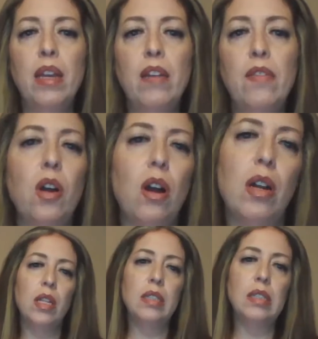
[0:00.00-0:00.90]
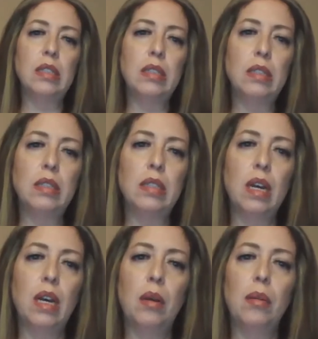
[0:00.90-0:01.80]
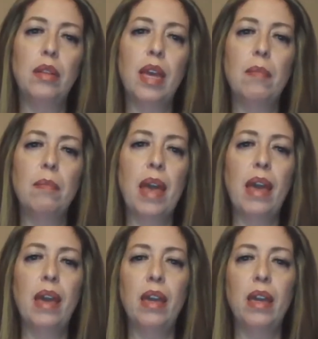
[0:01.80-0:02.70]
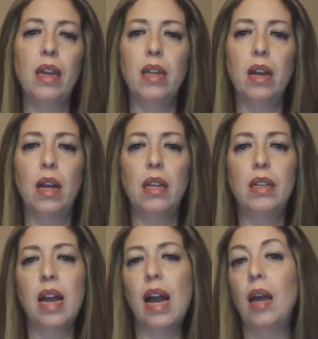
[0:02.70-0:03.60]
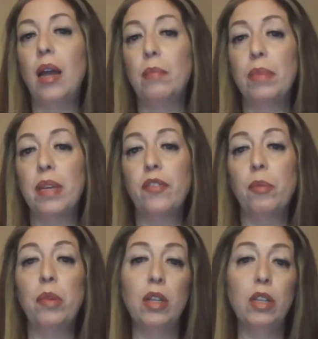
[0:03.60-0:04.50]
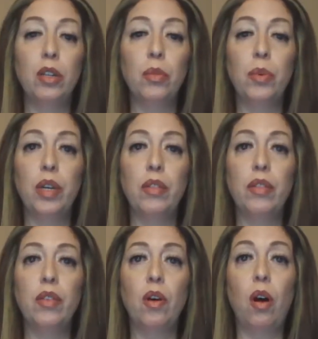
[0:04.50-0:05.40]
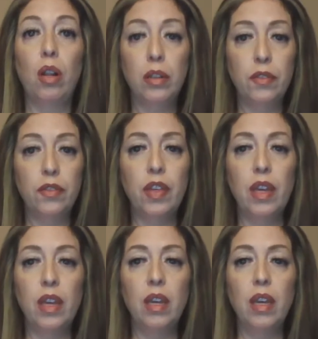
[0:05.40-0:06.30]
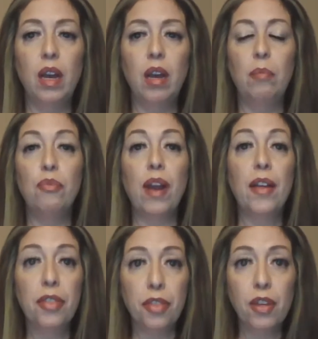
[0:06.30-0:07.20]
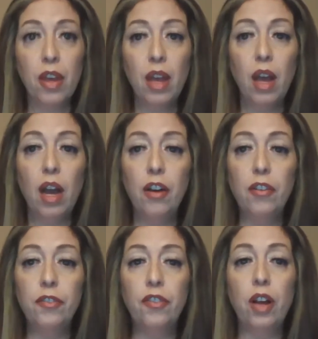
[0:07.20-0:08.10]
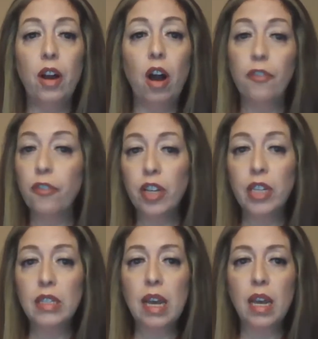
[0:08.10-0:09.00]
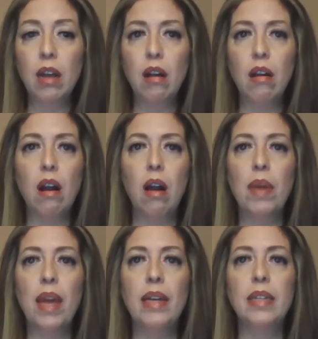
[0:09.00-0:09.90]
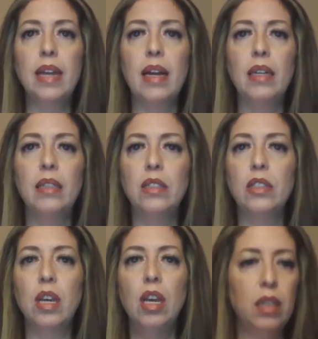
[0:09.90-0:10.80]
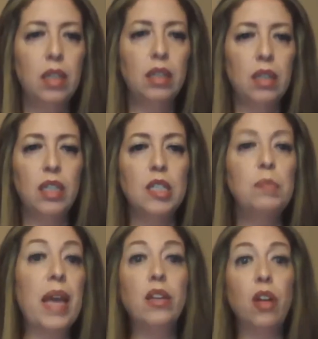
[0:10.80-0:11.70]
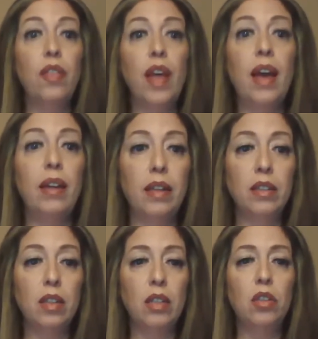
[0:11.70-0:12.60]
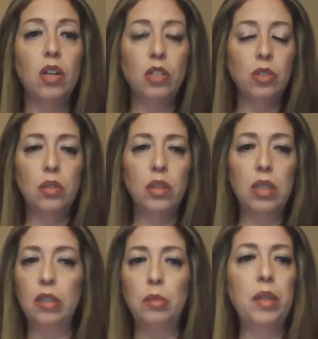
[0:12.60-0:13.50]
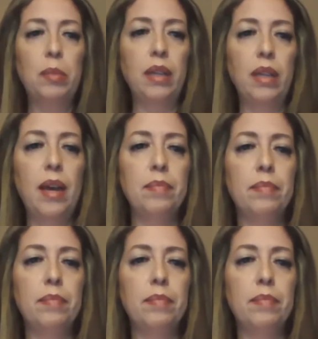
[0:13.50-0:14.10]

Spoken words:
of our audiences, they may not be familiar with all of the breadth of offerings that Comcast has. Expand on that and talk to you a little bit about that.